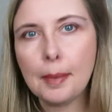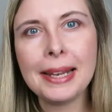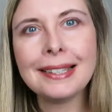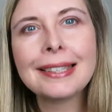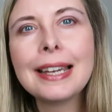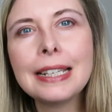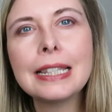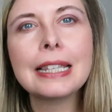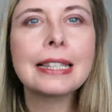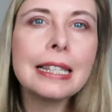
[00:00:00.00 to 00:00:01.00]
I'm
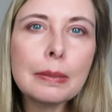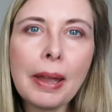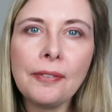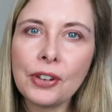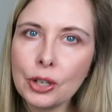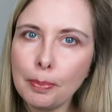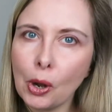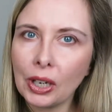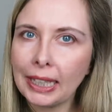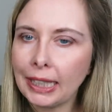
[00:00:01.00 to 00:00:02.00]
excited. This is my first
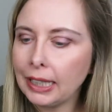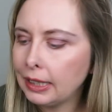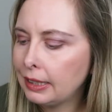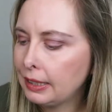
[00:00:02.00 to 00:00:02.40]
Pocky.